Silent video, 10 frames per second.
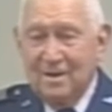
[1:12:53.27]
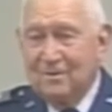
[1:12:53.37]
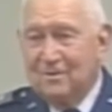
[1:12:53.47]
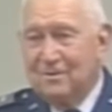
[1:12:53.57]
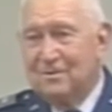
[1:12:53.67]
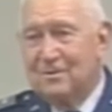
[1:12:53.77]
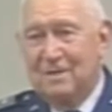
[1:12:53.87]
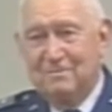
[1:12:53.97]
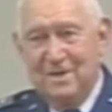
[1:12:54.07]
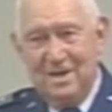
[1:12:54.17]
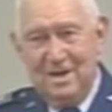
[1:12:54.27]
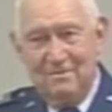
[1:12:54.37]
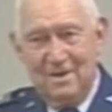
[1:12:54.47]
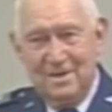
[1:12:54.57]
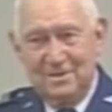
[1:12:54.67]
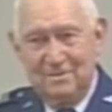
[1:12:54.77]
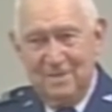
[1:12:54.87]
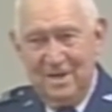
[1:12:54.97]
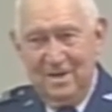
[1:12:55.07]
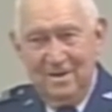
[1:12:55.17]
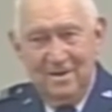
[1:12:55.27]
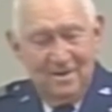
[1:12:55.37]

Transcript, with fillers: Oh, oh, oh that made that rascal mad.